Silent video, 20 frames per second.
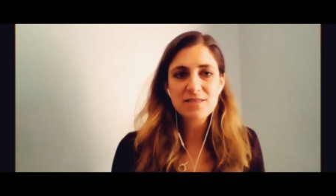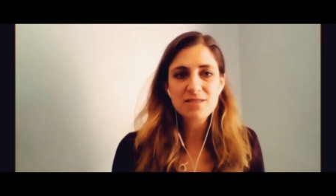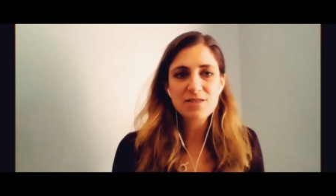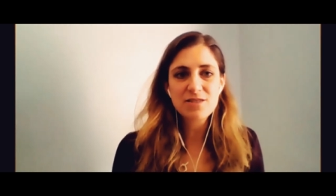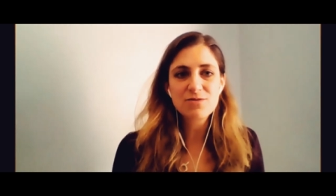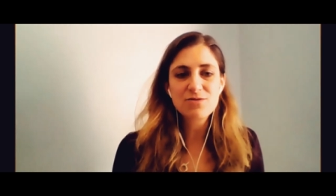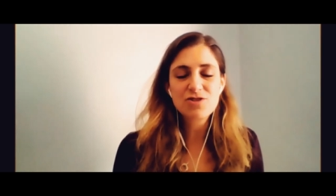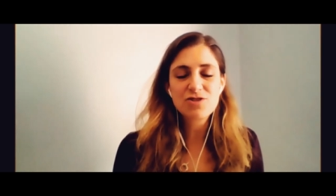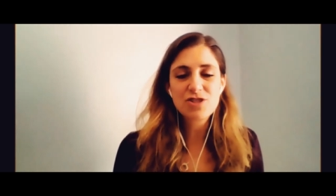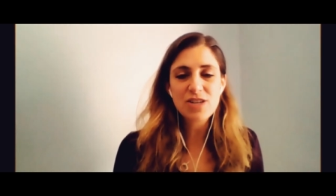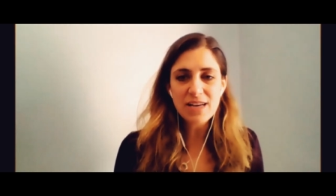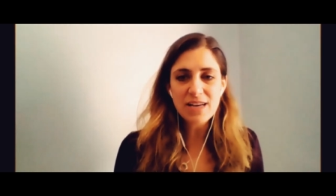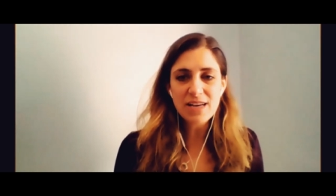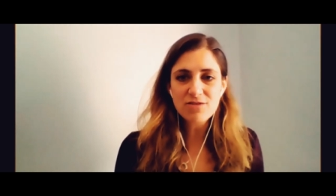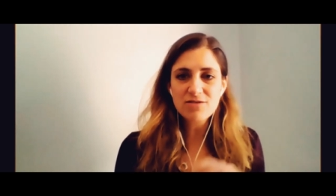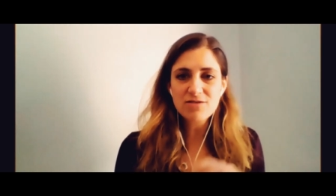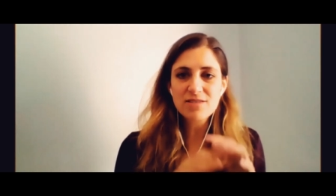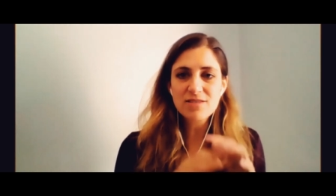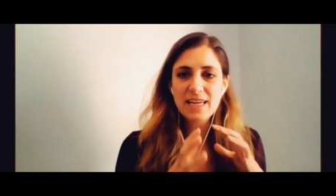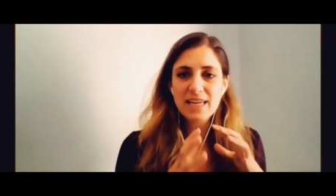So
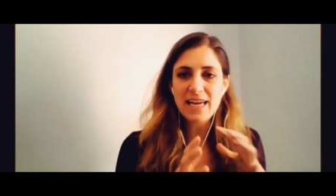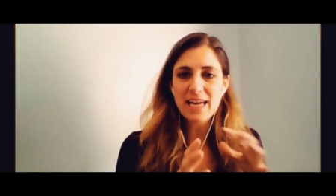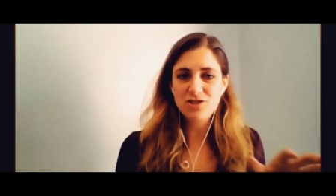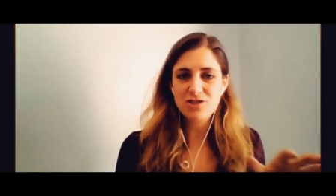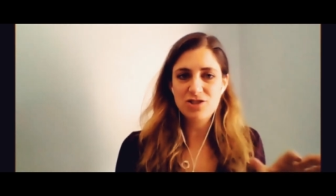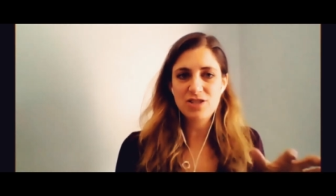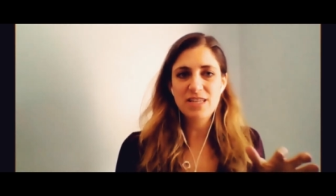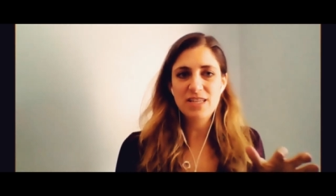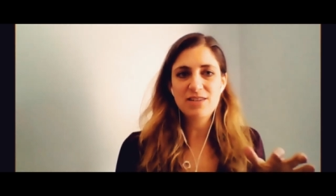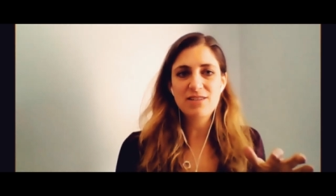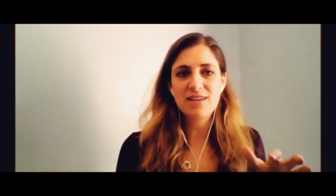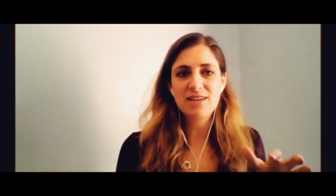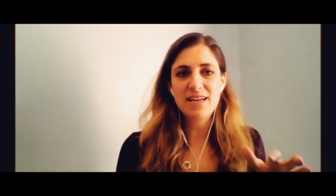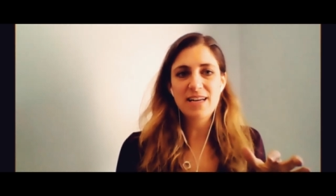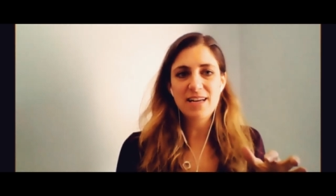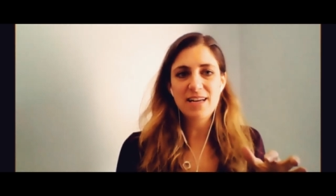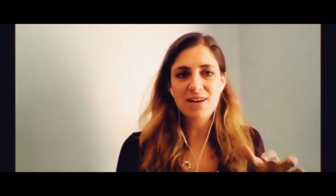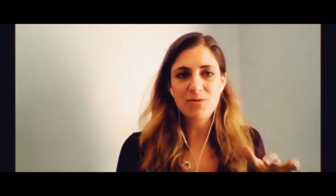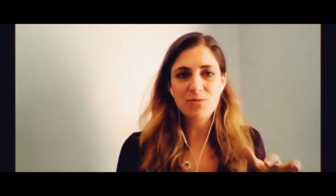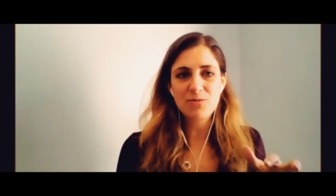generally
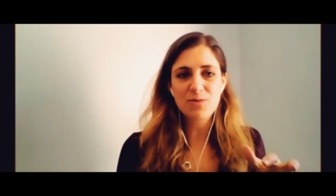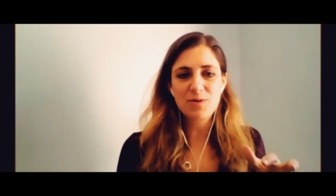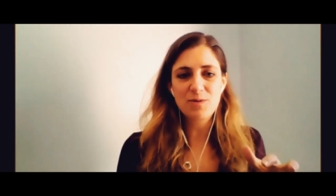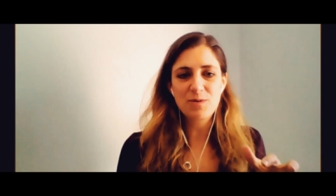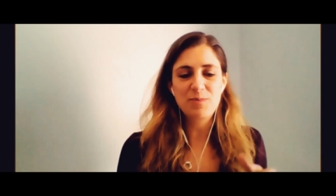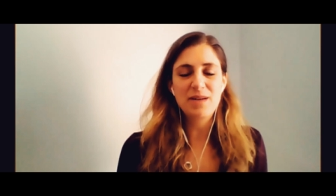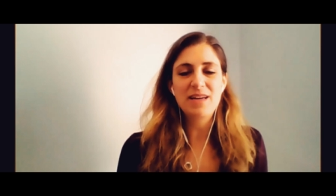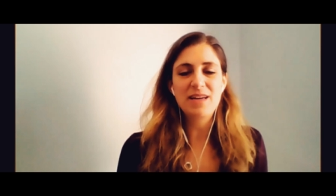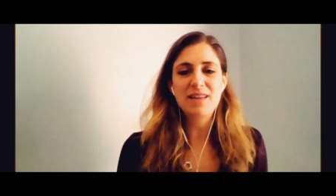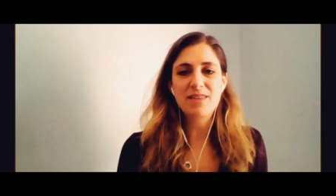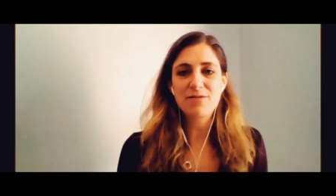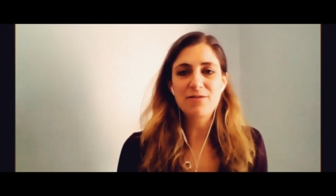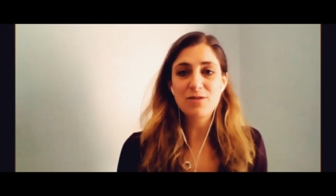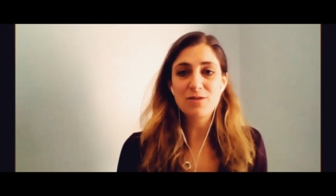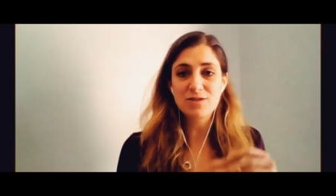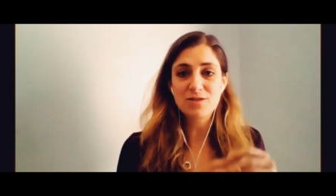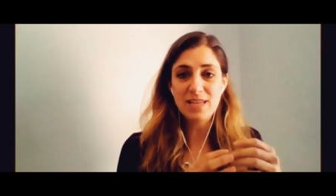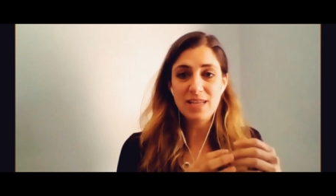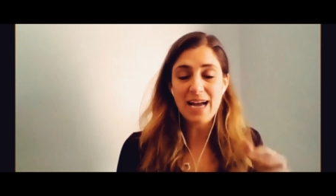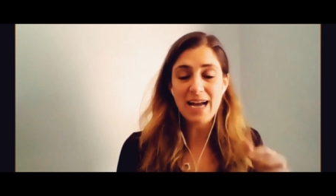engineering would be the
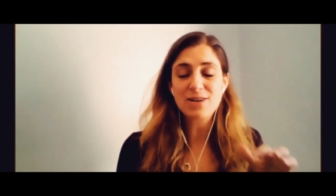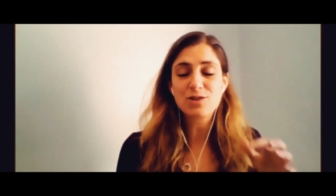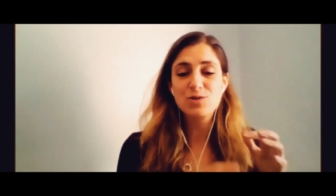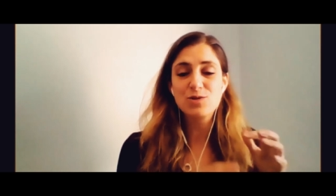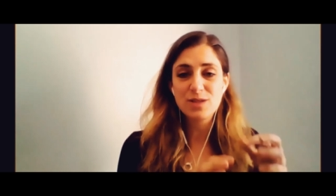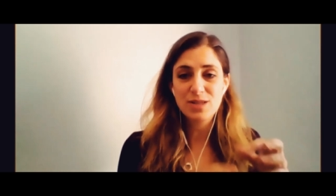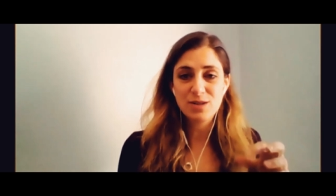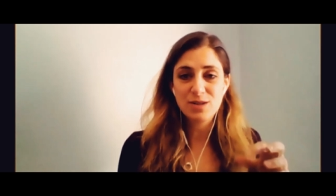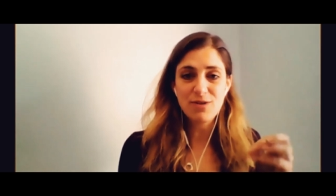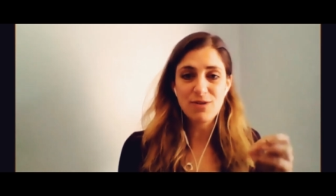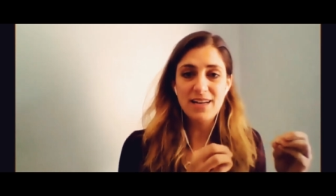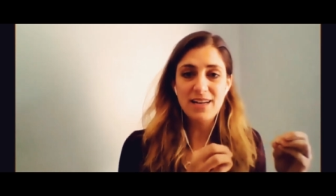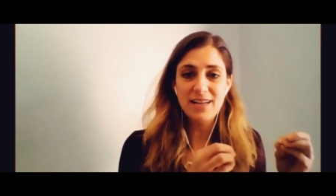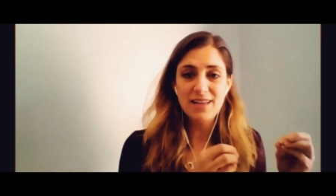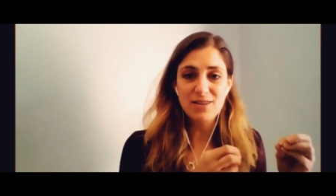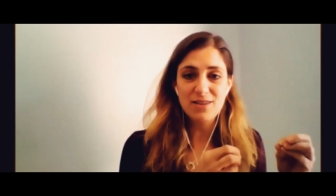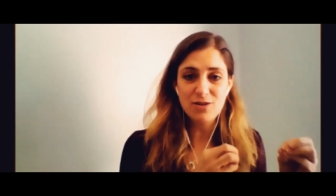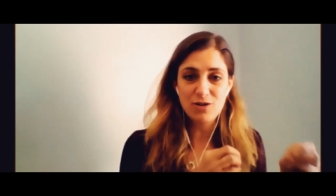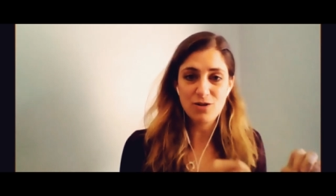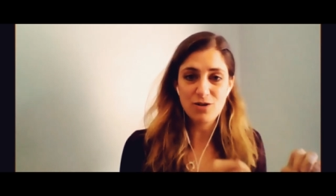folks actually writing
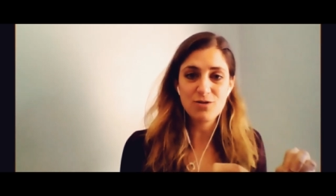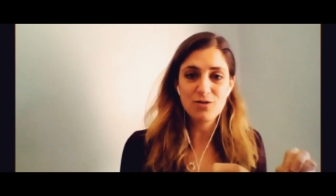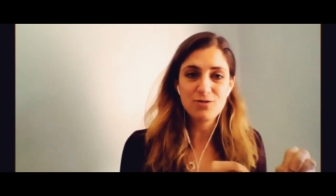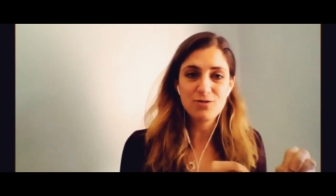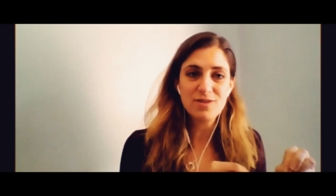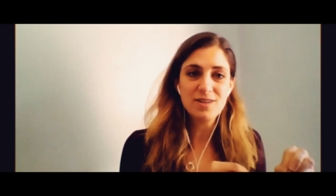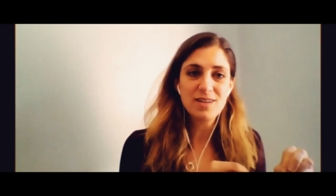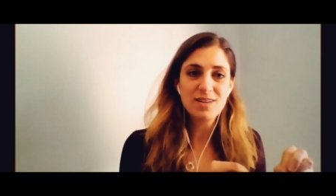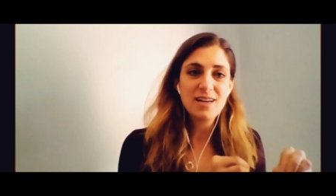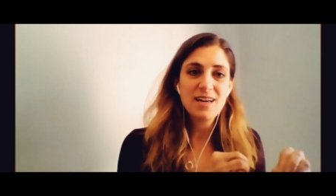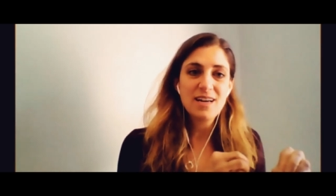the code